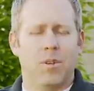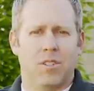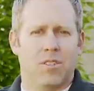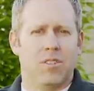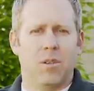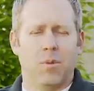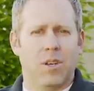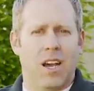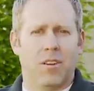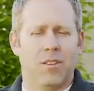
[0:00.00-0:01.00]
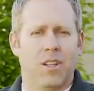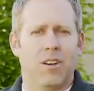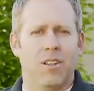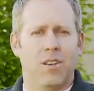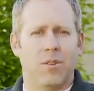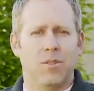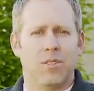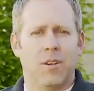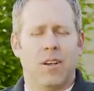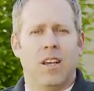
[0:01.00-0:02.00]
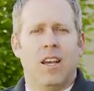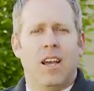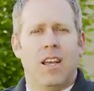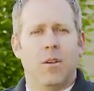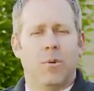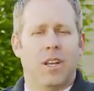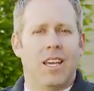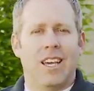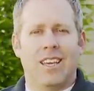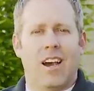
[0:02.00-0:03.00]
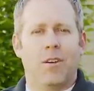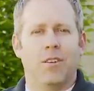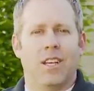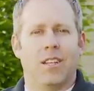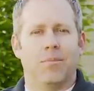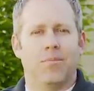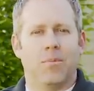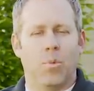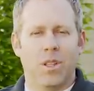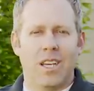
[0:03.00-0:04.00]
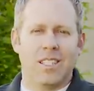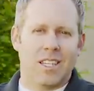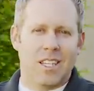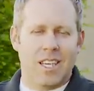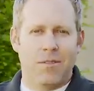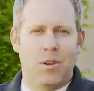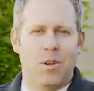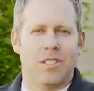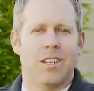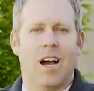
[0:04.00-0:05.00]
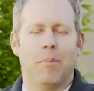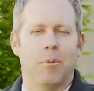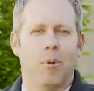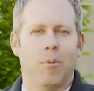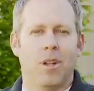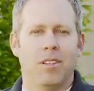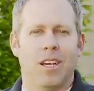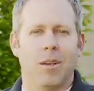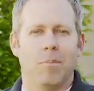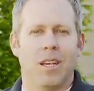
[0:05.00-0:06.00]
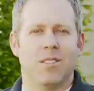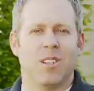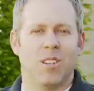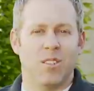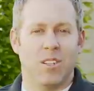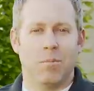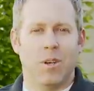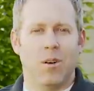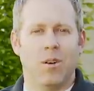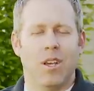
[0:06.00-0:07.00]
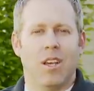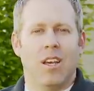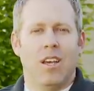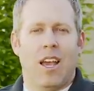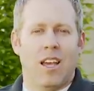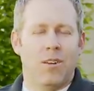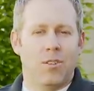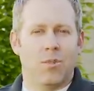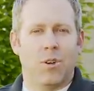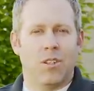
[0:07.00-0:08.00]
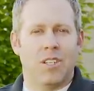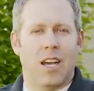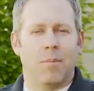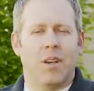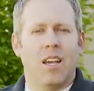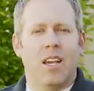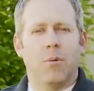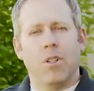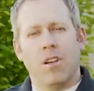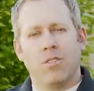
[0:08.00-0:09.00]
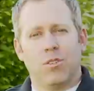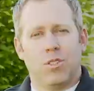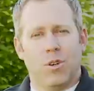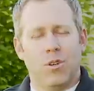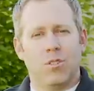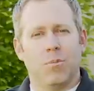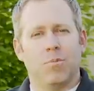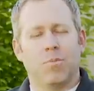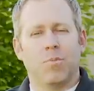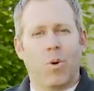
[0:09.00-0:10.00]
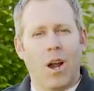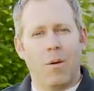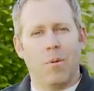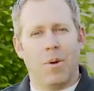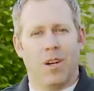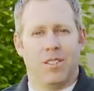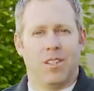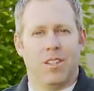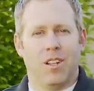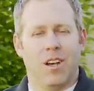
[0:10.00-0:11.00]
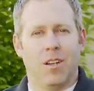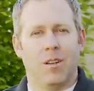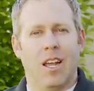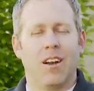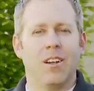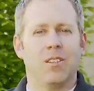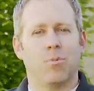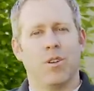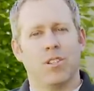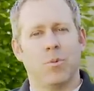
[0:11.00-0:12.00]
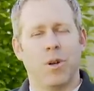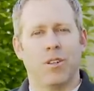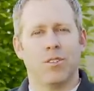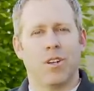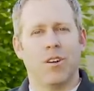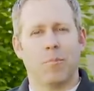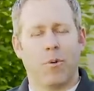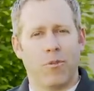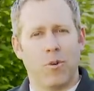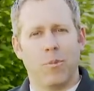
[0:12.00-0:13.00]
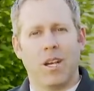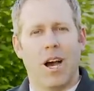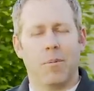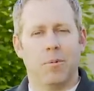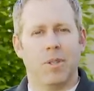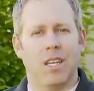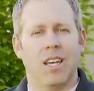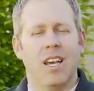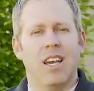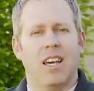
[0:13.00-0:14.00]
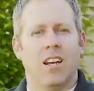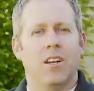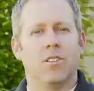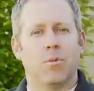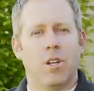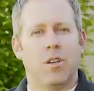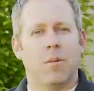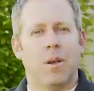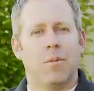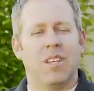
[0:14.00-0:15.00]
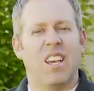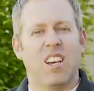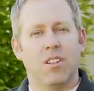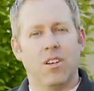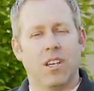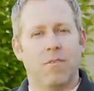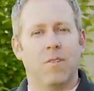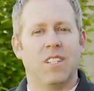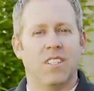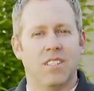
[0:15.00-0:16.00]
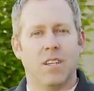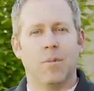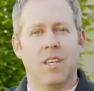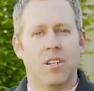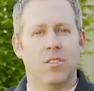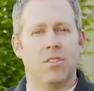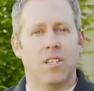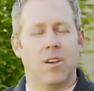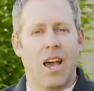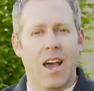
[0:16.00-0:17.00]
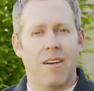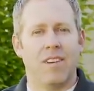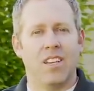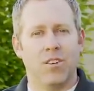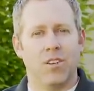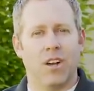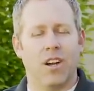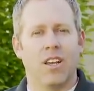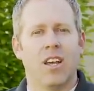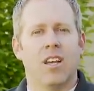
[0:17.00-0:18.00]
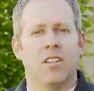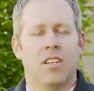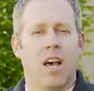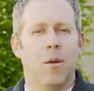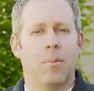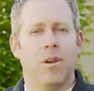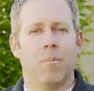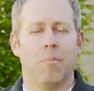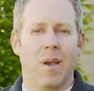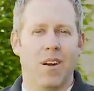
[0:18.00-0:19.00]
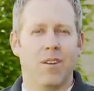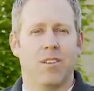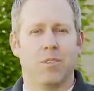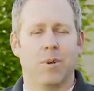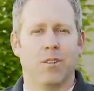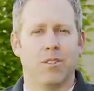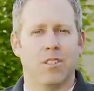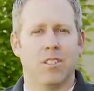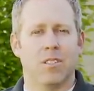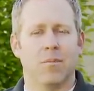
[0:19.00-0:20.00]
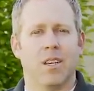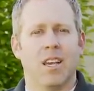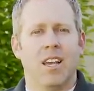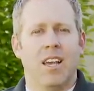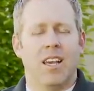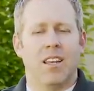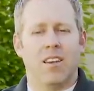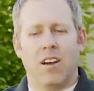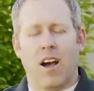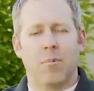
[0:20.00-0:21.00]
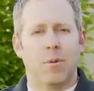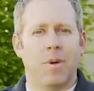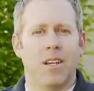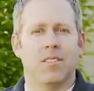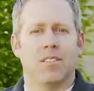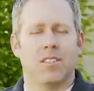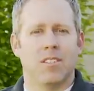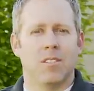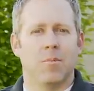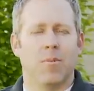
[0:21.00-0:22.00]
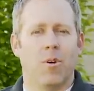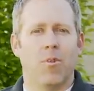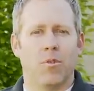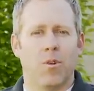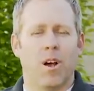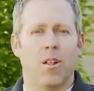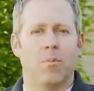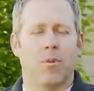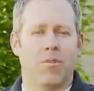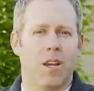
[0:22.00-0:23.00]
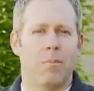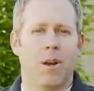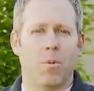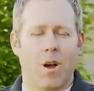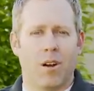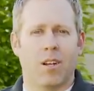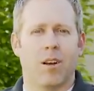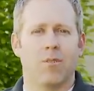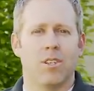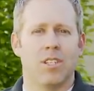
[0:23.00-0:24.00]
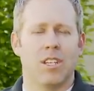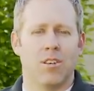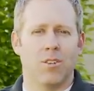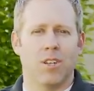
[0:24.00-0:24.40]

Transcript: which is a simple calculator to use, and then we're going to hit calculate. What that's going to give you is an optimal run time based on your zip code and your soil type. It will also show you some problem areas in the lawn, areas where the sprinklers aren't performing optimally, and areas where you can maybe take a look at fixing some of the issues that you have in your yard to help better the sprinkler system and optimize the system overall, provide better water coverage in your